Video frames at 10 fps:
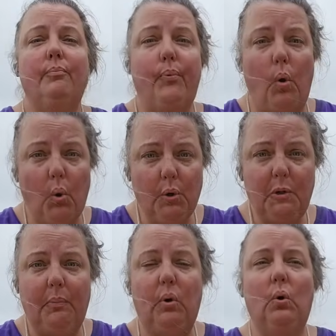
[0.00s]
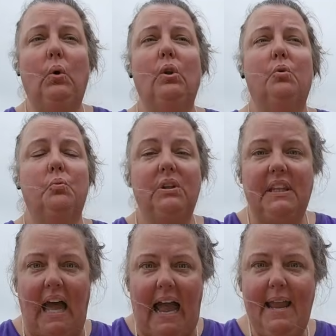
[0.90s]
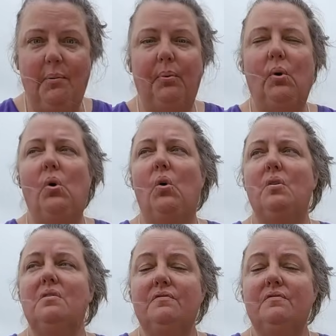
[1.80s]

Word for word: portable, reliable,